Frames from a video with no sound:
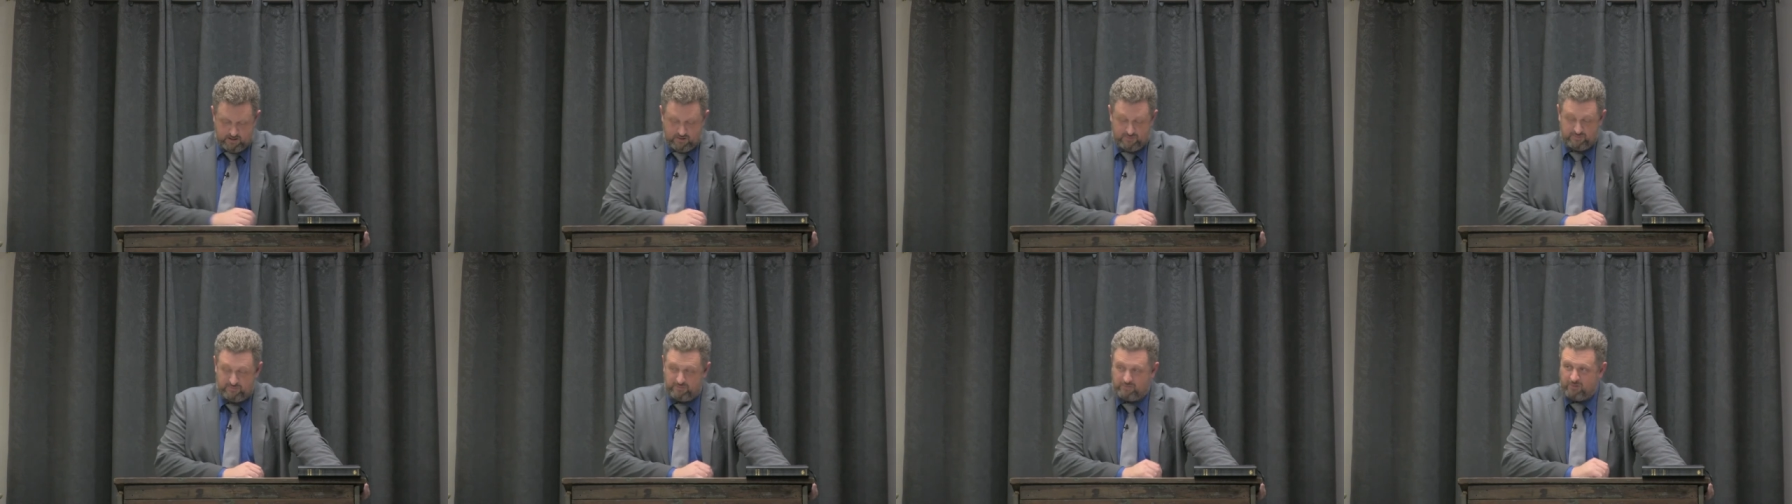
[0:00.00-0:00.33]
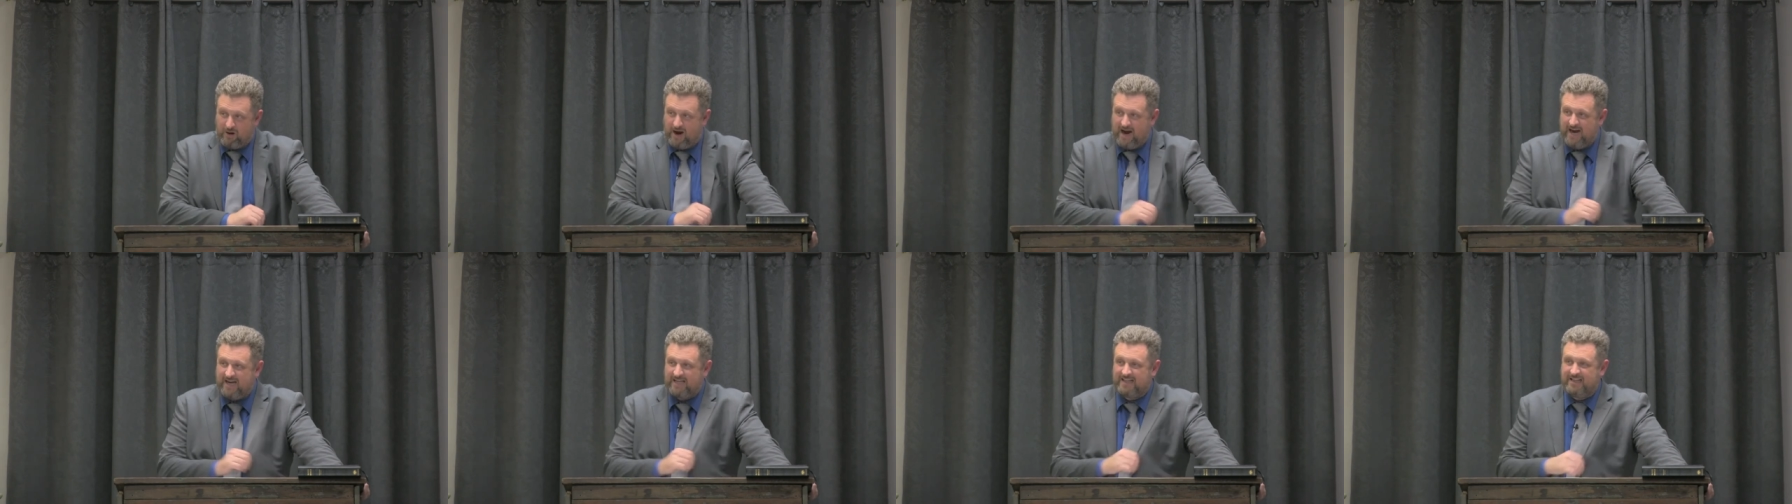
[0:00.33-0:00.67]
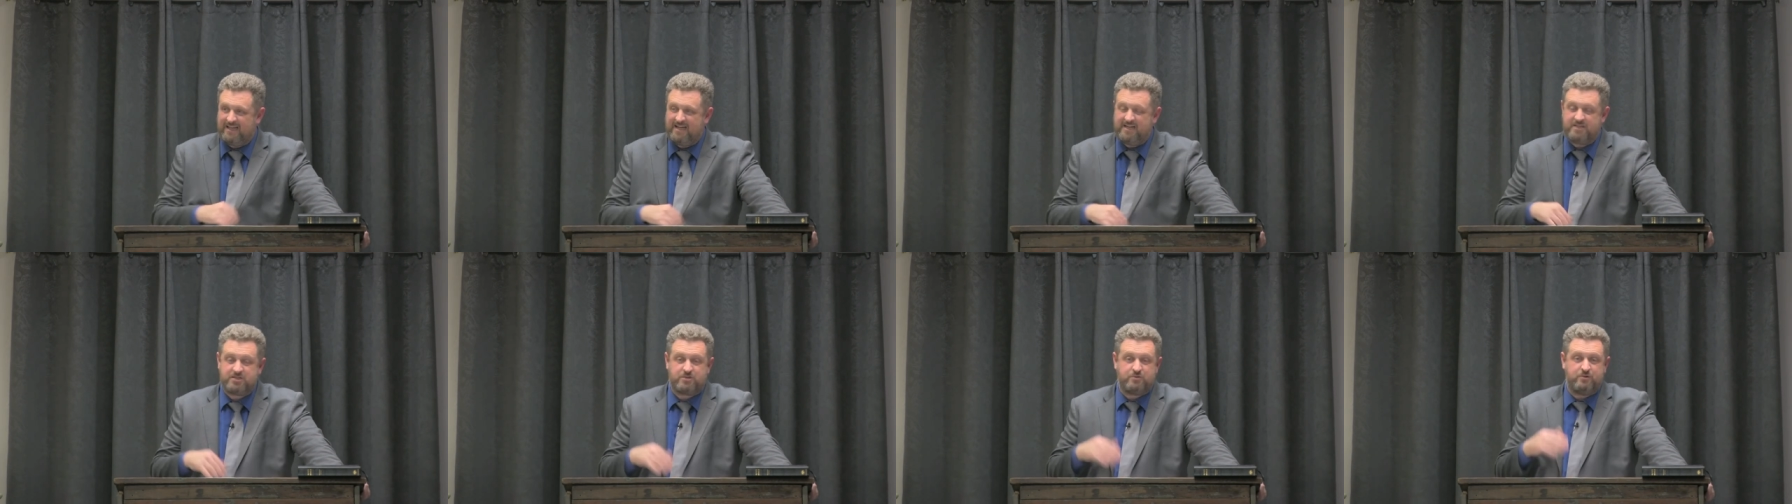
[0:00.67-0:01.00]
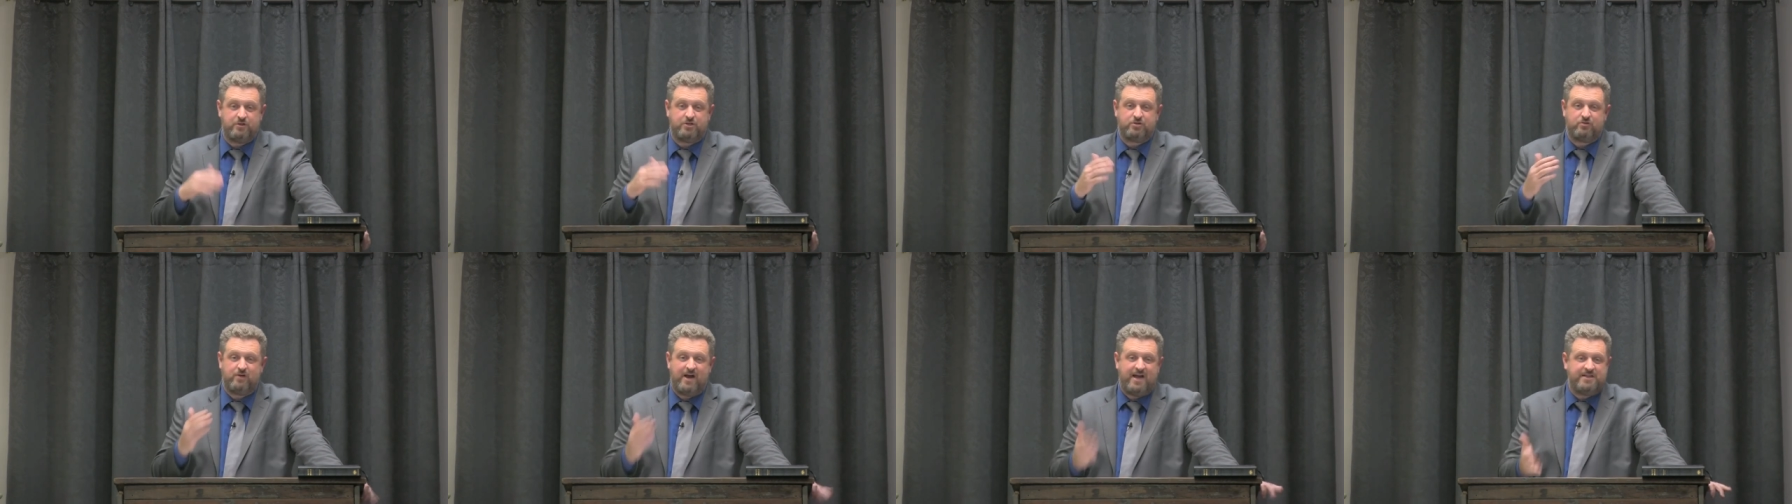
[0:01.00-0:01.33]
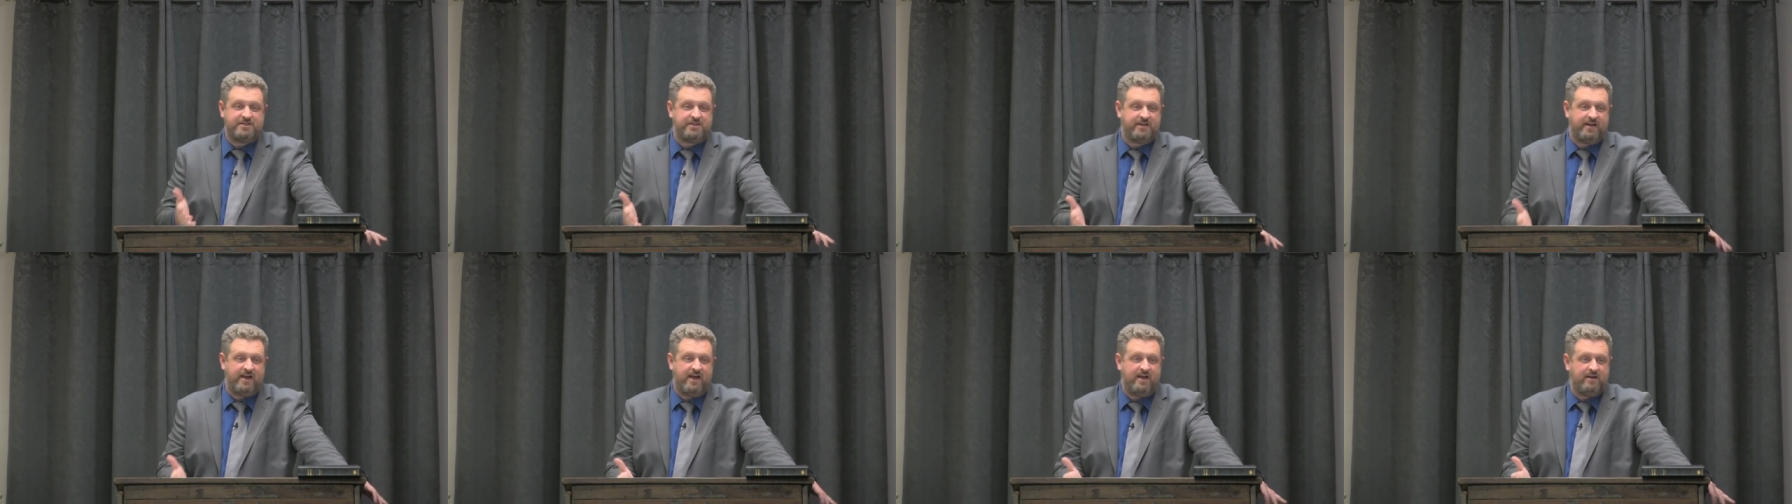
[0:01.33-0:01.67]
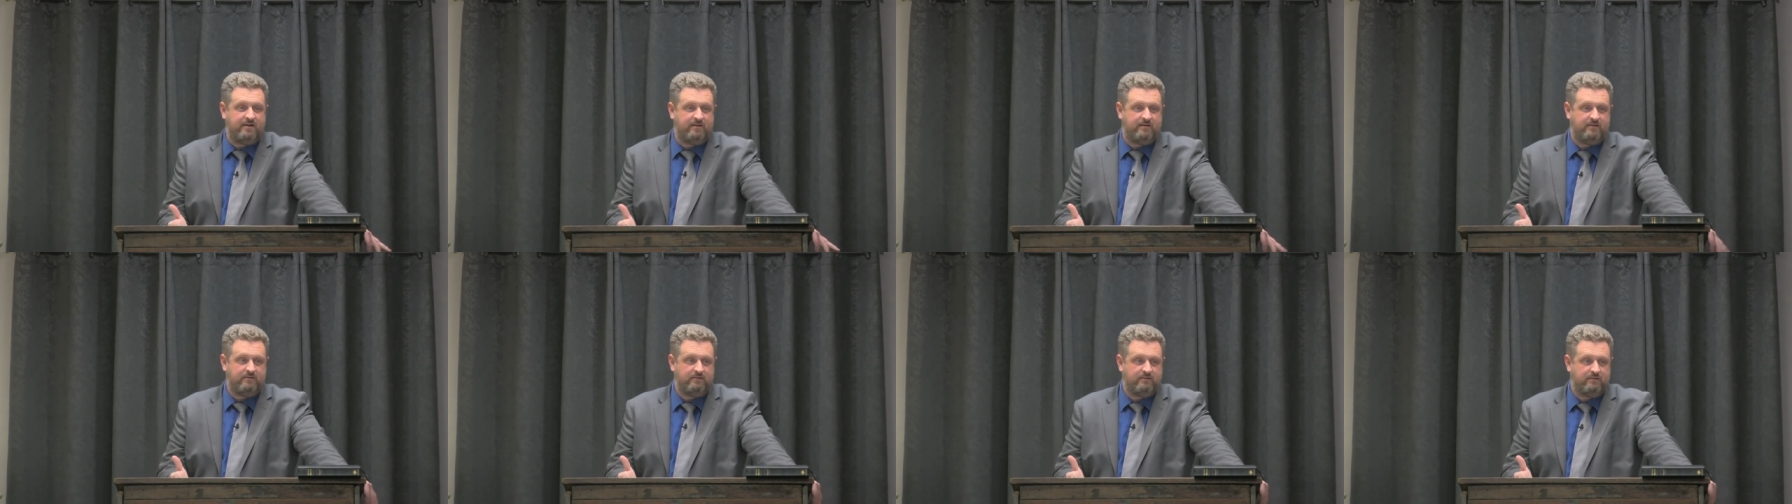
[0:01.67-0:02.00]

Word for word: know, pride leads to a tragic end.